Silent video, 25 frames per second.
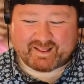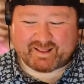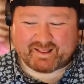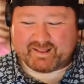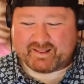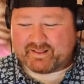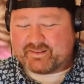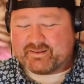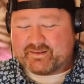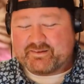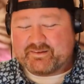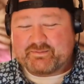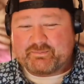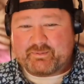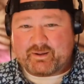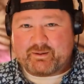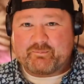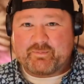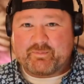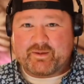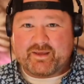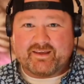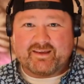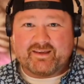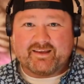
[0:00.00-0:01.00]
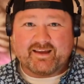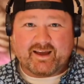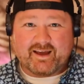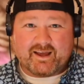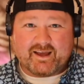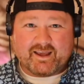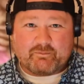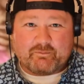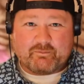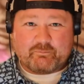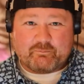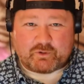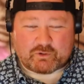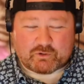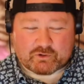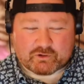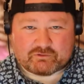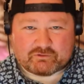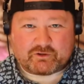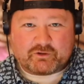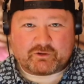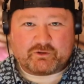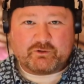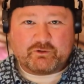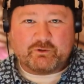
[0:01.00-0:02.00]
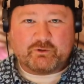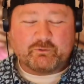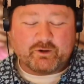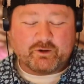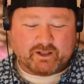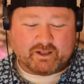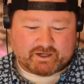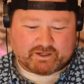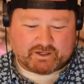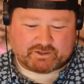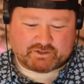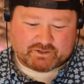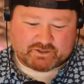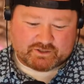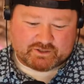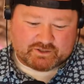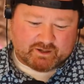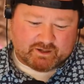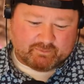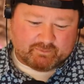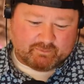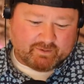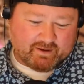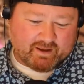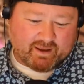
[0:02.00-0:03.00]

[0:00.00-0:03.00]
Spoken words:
This might be a beautiful new relationship. And